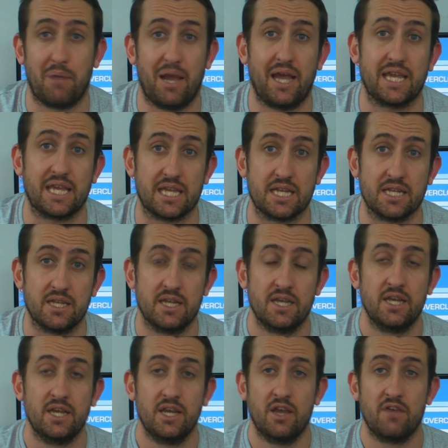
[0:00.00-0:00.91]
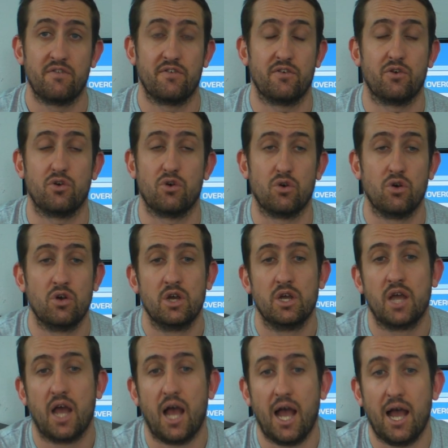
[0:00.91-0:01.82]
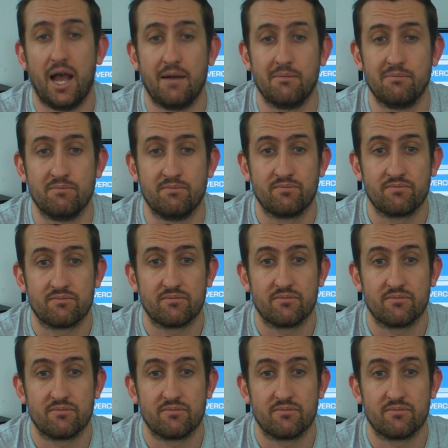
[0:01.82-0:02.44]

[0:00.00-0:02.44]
paying for um,